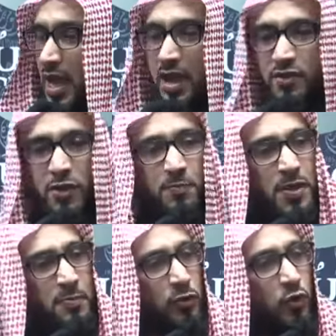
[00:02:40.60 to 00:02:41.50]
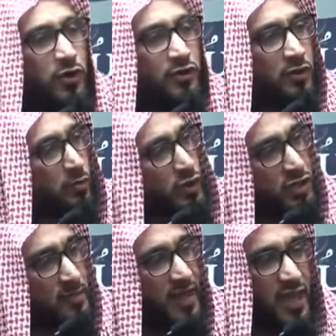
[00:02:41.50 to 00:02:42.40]
And the people who are non
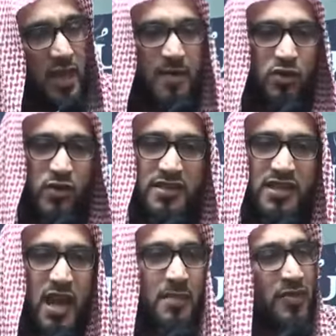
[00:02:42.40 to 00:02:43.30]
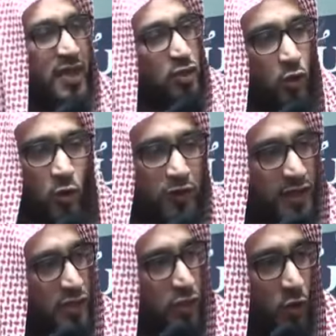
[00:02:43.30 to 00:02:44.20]
Muslim, they came into Islam and that's all
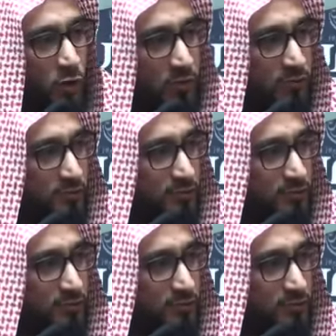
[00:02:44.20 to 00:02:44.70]
they saw.